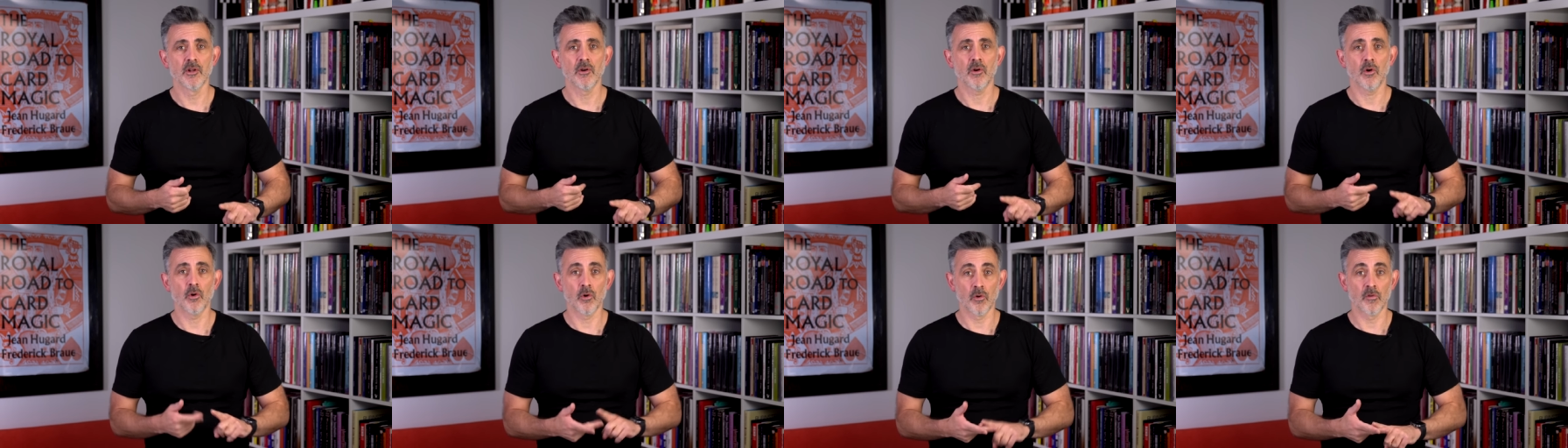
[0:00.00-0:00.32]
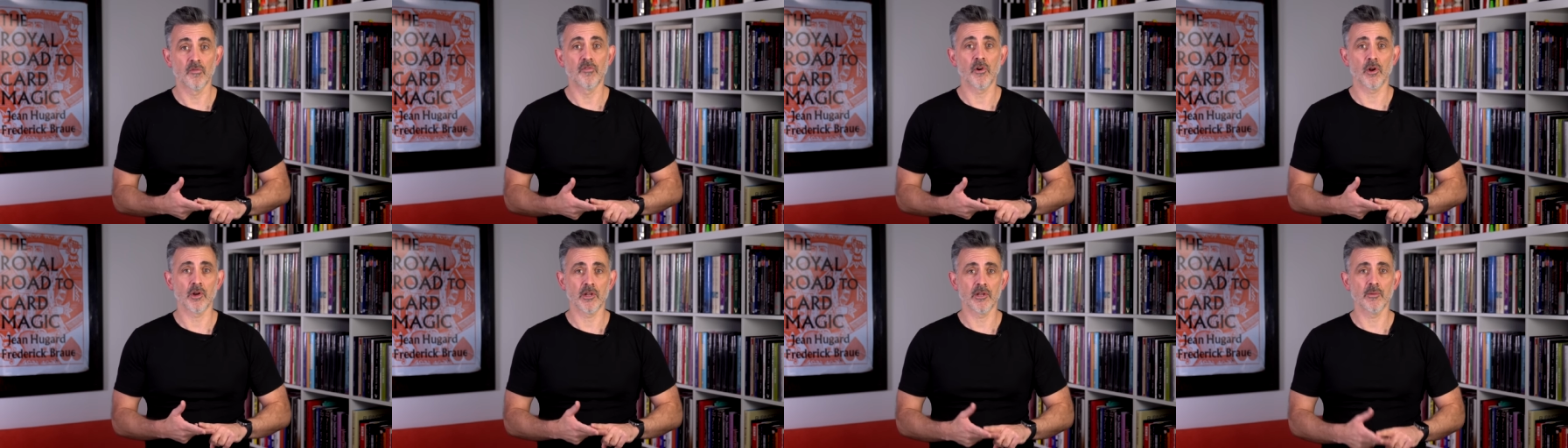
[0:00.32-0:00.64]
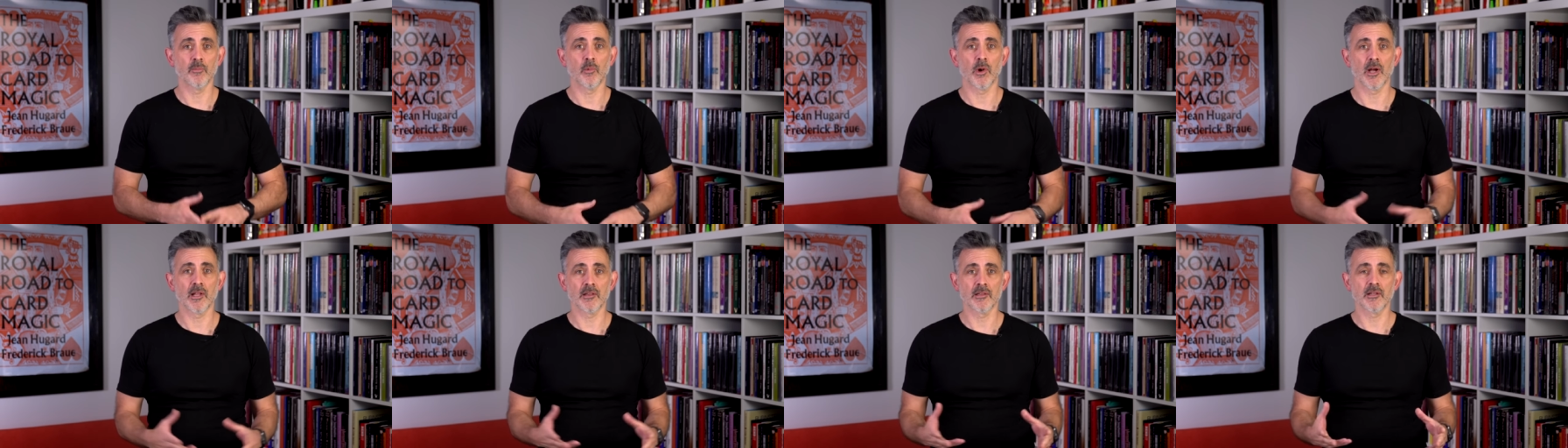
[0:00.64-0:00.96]
all
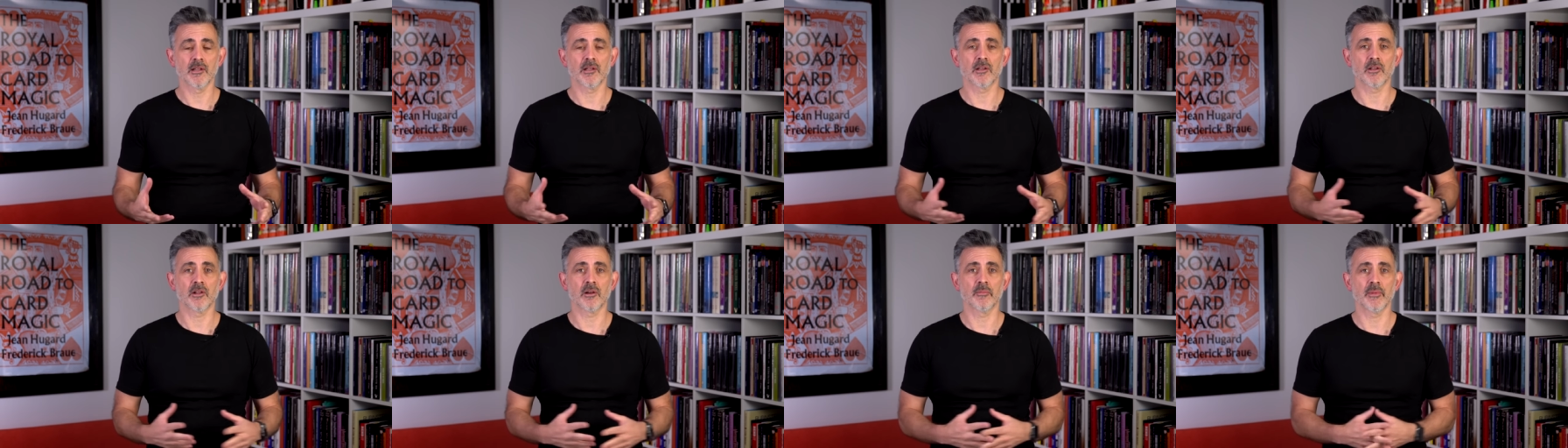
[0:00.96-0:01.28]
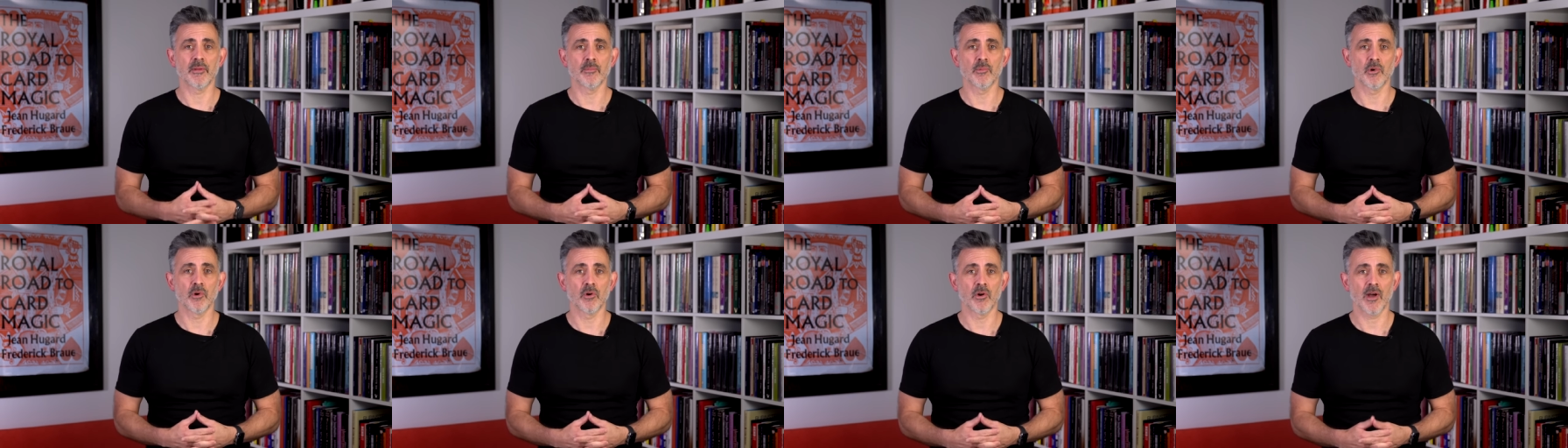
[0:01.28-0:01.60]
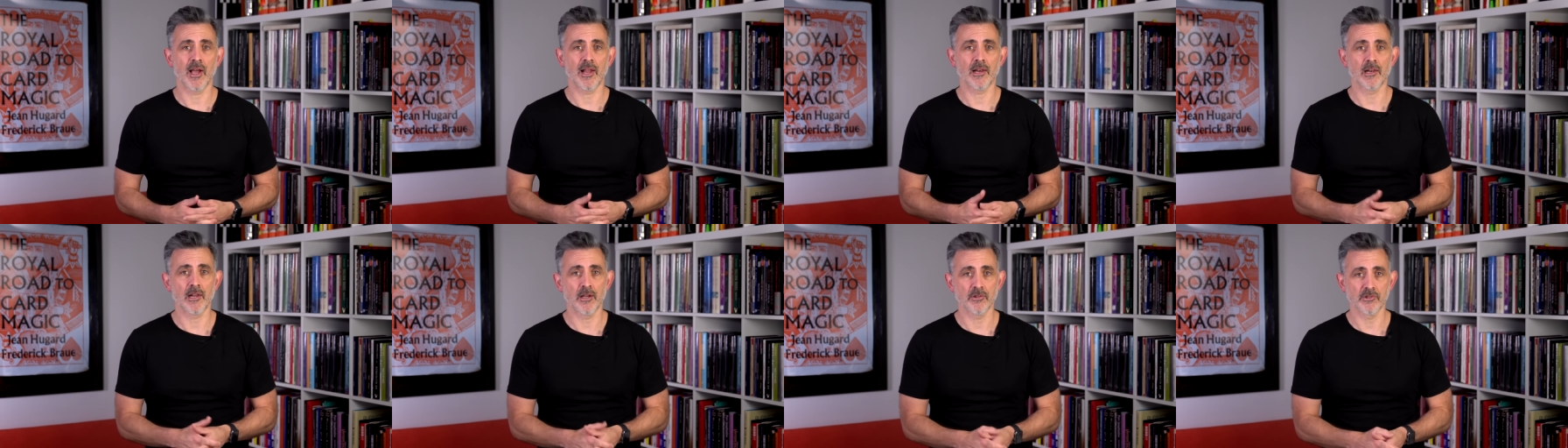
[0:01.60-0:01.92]
volume one, going to be more,
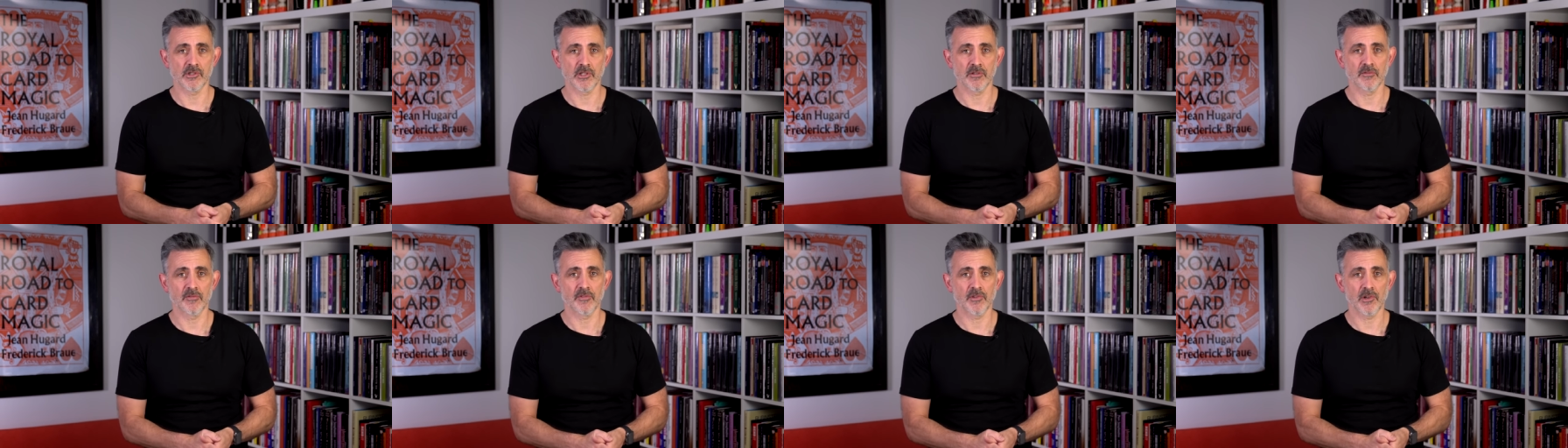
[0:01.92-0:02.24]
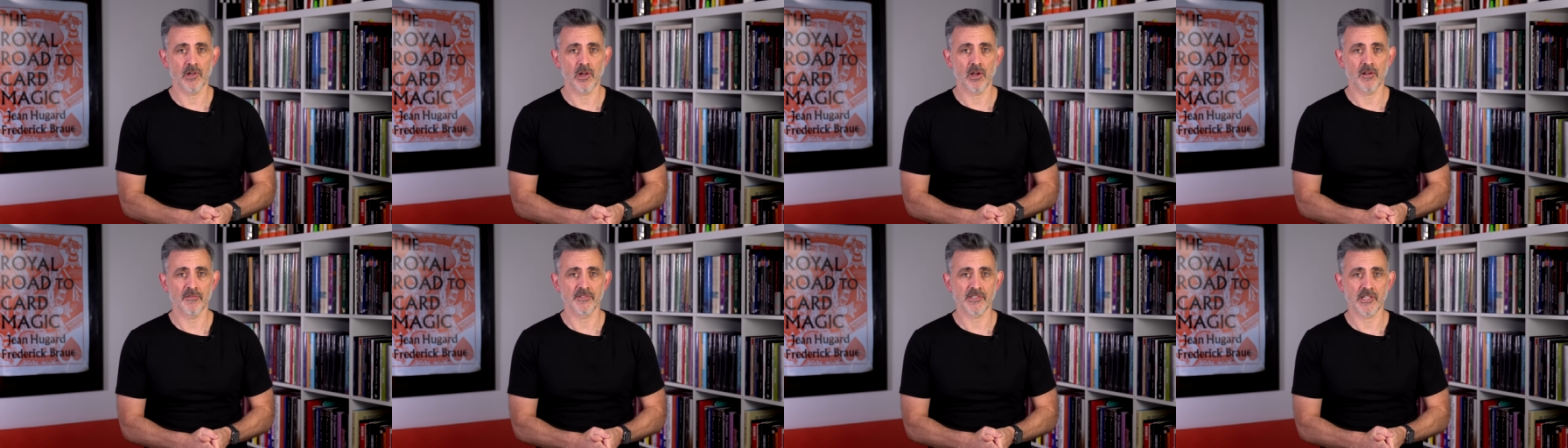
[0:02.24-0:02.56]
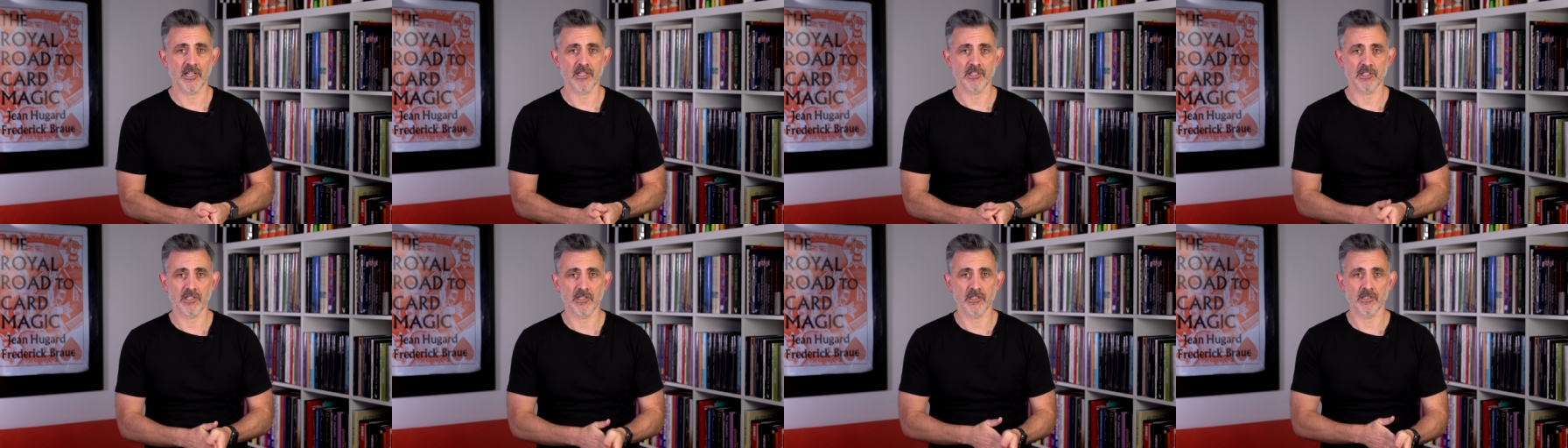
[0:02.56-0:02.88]
and loads of live
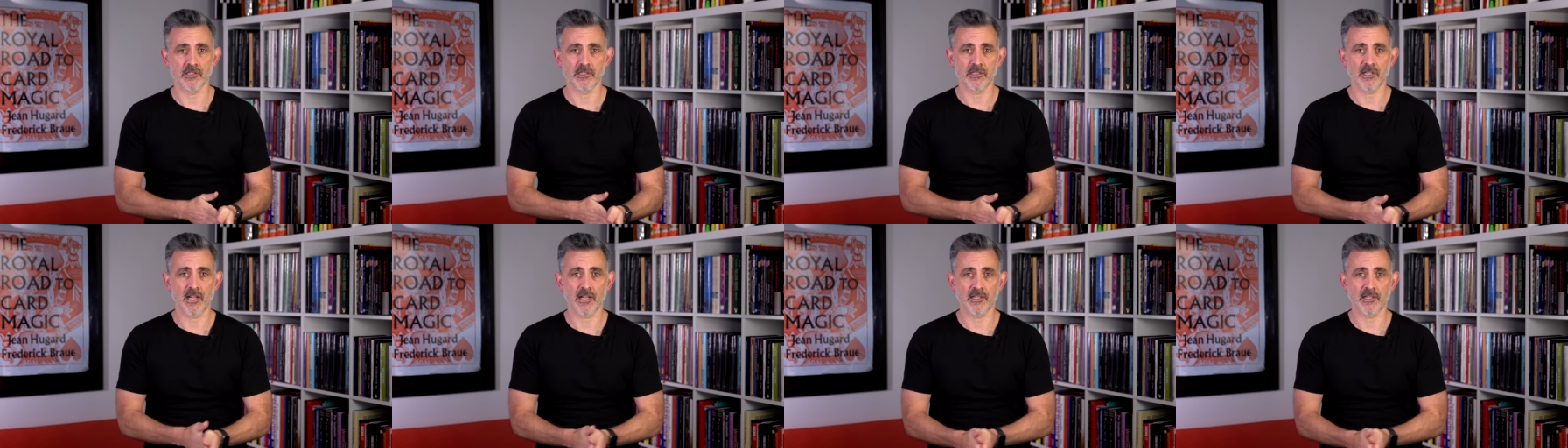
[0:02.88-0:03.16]
sessions